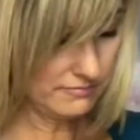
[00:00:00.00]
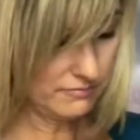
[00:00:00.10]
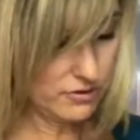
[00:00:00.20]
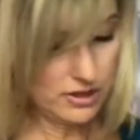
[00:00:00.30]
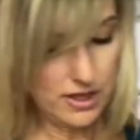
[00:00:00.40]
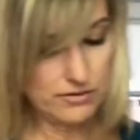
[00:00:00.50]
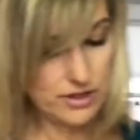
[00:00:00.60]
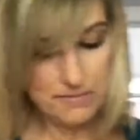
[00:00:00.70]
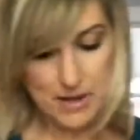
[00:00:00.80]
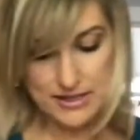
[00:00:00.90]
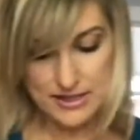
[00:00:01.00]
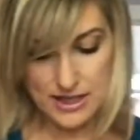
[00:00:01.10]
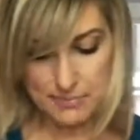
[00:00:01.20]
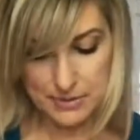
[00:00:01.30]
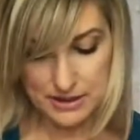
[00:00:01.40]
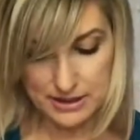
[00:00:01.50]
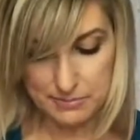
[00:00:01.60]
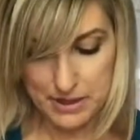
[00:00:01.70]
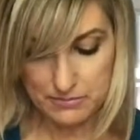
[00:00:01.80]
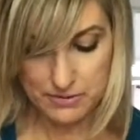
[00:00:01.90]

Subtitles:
We're allowed to mess it up a little bit,